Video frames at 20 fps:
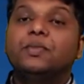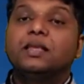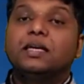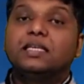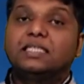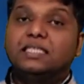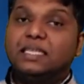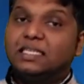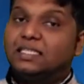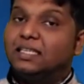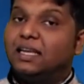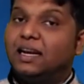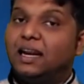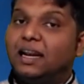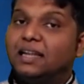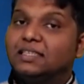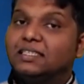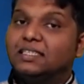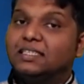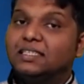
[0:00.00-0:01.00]

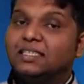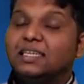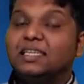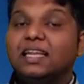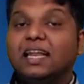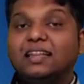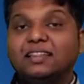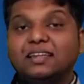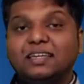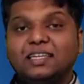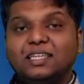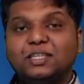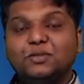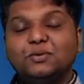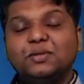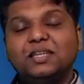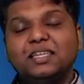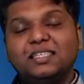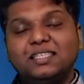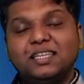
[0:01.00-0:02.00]
616 and
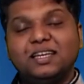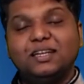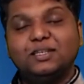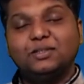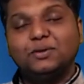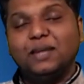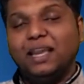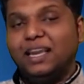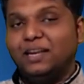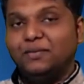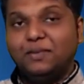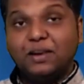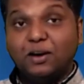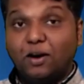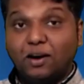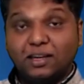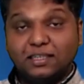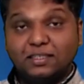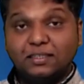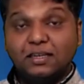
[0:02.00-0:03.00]
32 is equal to 8. We
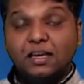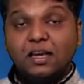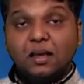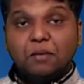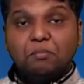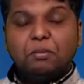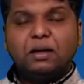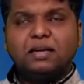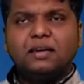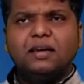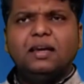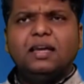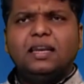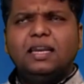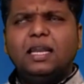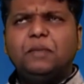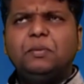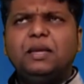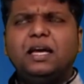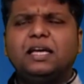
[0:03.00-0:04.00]
got it. But
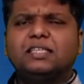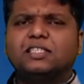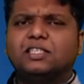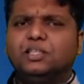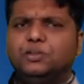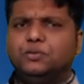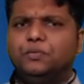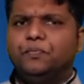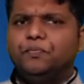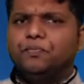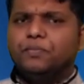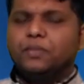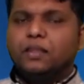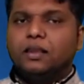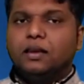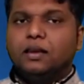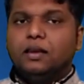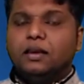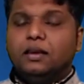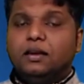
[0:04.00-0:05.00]
let me ask you,
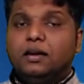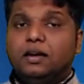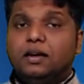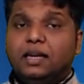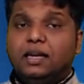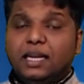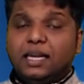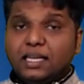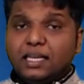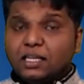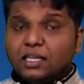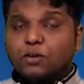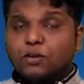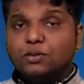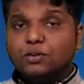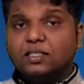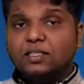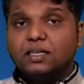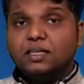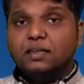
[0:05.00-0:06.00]
in the
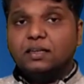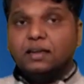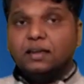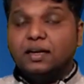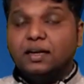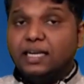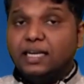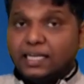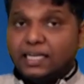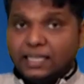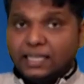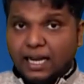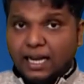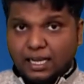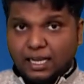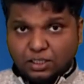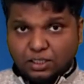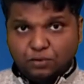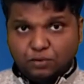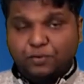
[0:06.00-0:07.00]
question, did they
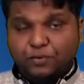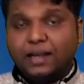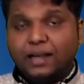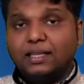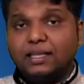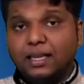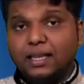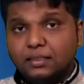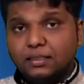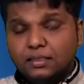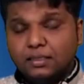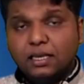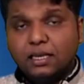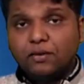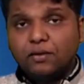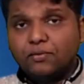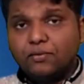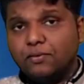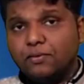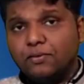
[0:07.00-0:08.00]
ask to find the HCF?